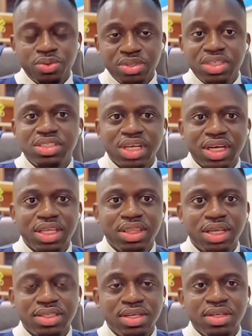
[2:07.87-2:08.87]
In checking
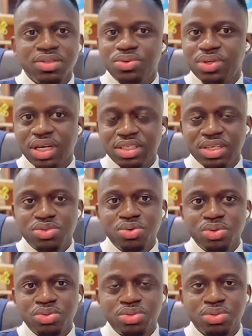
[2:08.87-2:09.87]
that, you can just
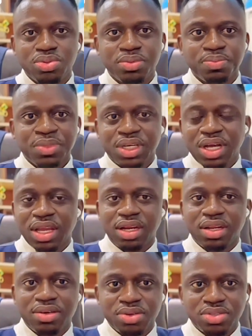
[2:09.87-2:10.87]
go to
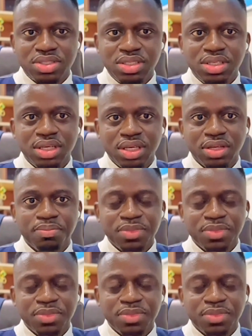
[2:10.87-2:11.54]
canada.ca,